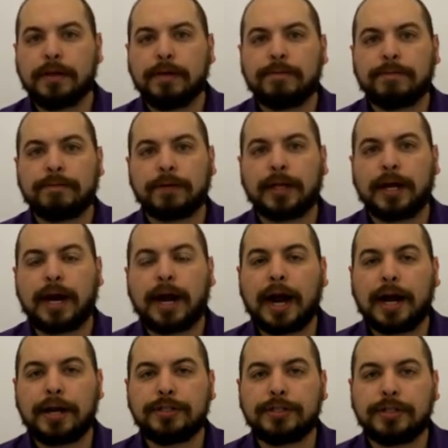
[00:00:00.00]
For the
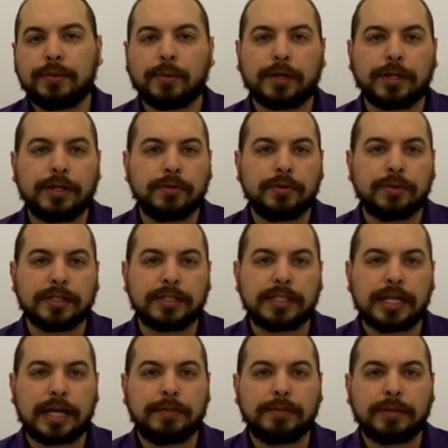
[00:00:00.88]
hydrogen, we're going to do the
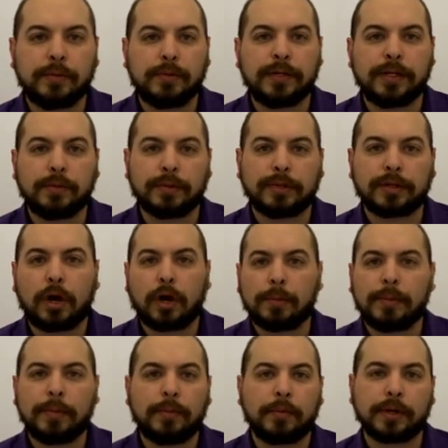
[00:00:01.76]
same thing we did with
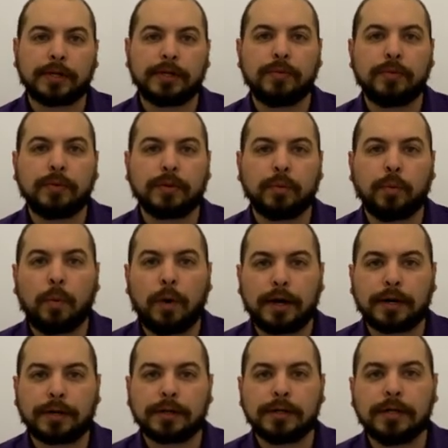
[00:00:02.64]
carbon, but we're going to do it with
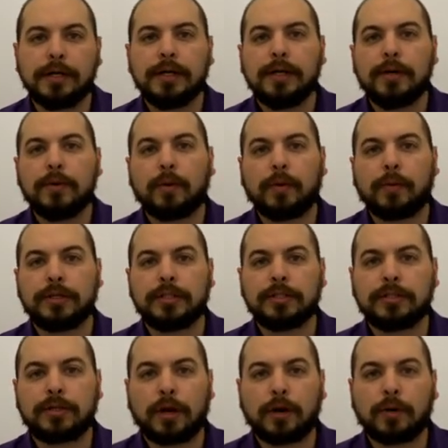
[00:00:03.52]
water, where we
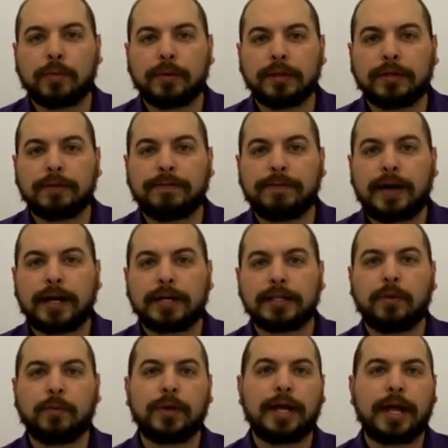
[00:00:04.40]
start with the fact
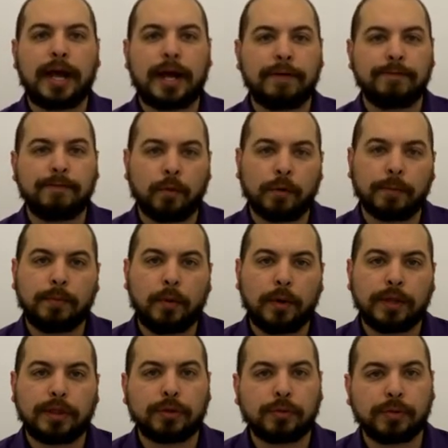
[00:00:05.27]
that we had
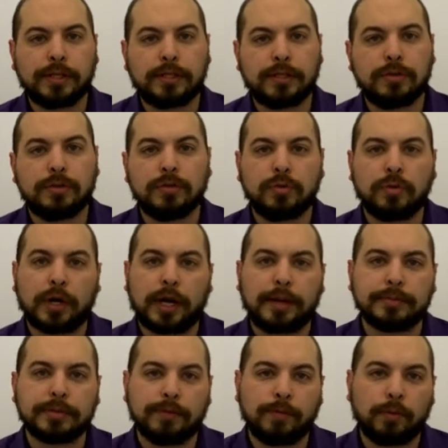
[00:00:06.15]
4.32
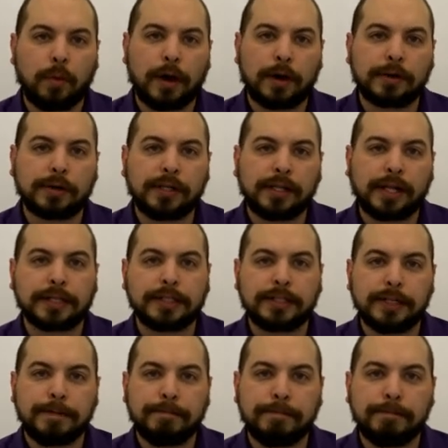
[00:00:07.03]
grams of water
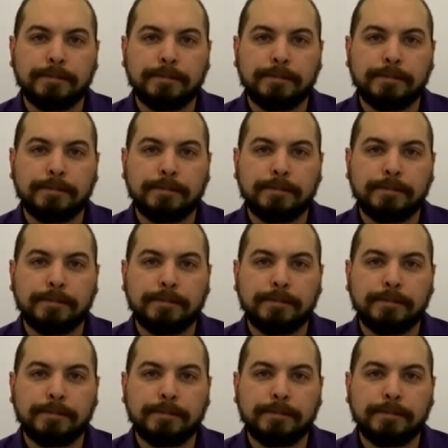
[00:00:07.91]
collected,